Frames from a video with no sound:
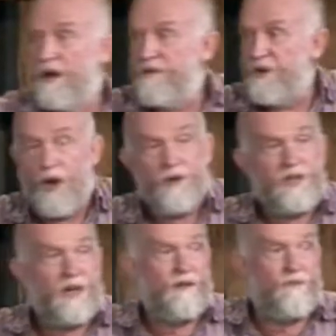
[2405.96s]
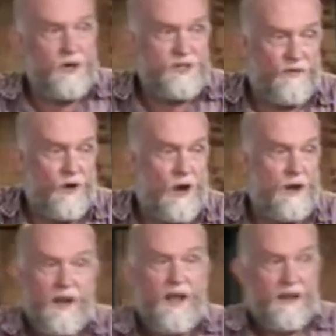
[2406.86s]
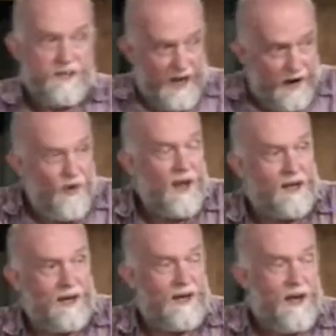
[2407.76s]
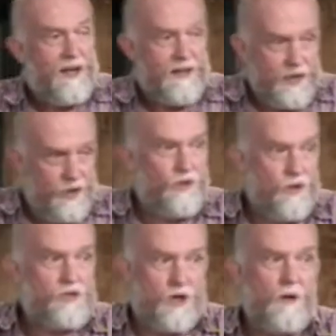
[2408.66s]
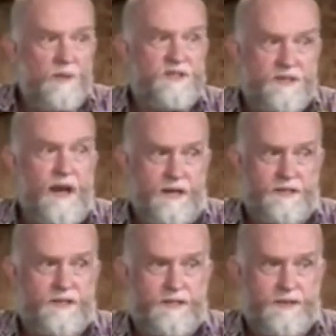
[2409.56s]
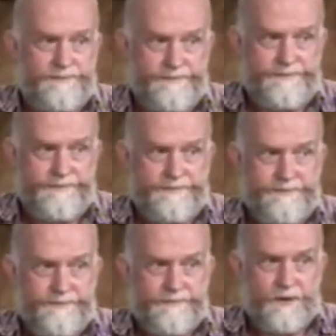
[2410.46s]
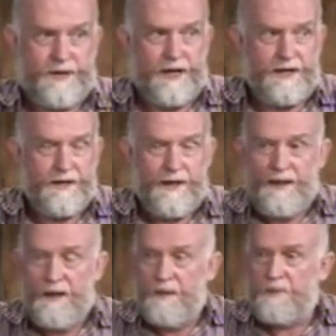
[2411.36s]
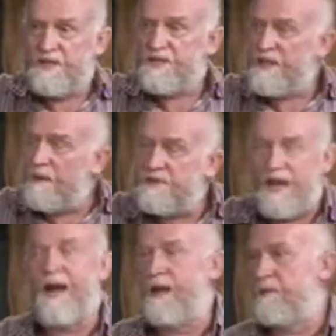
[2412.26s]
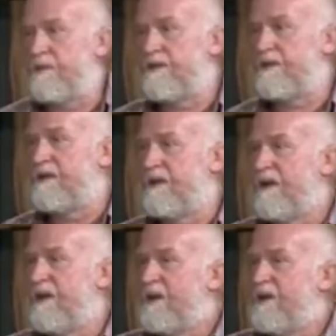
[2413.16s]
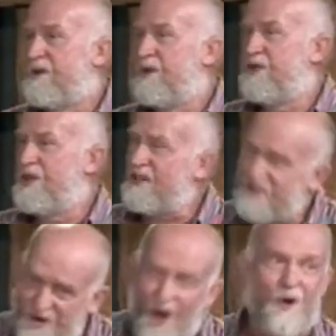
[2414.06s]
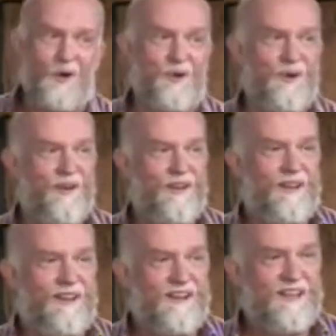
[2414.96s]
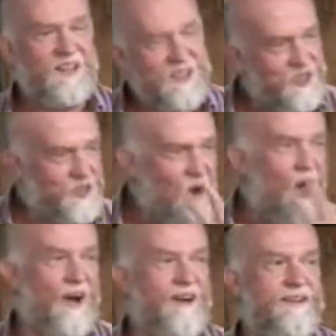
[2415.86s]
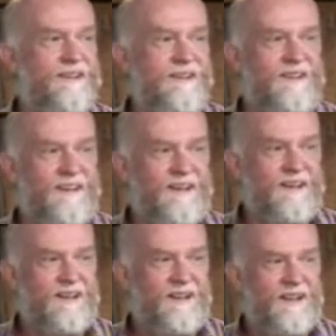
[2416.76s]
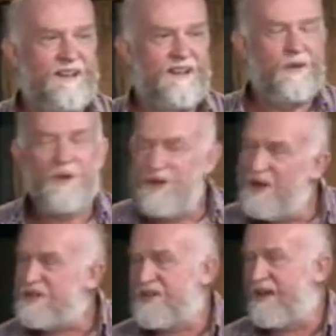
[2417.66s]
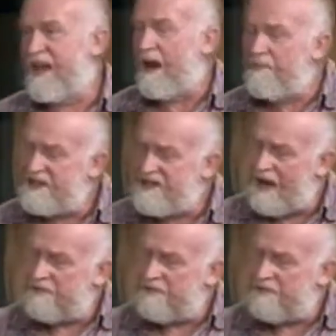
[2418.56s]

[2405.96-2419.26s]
you don't hear the voice of God directly, then you use common sense. Okay? But sometimes you just know that this is God. And when you listen to that, how many times